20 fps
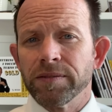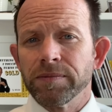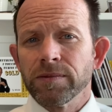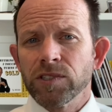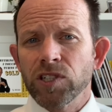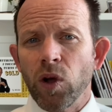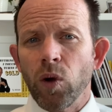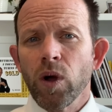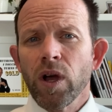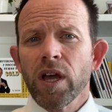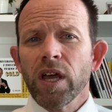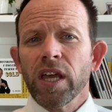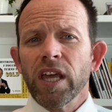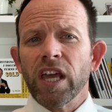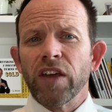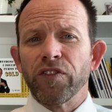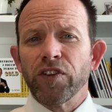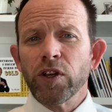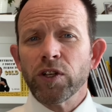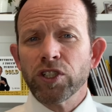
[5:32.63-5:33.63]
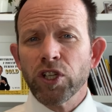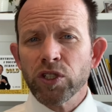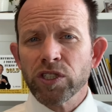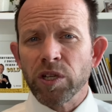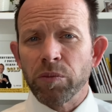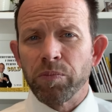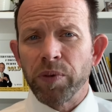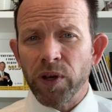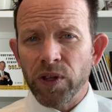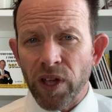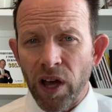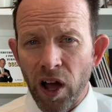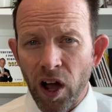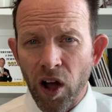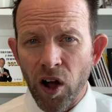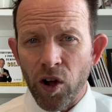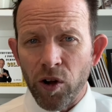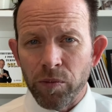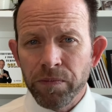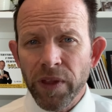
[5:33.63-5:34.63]
So if you choose to build a
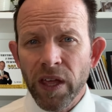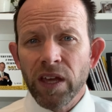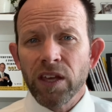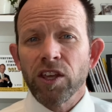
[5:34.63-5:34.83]
home,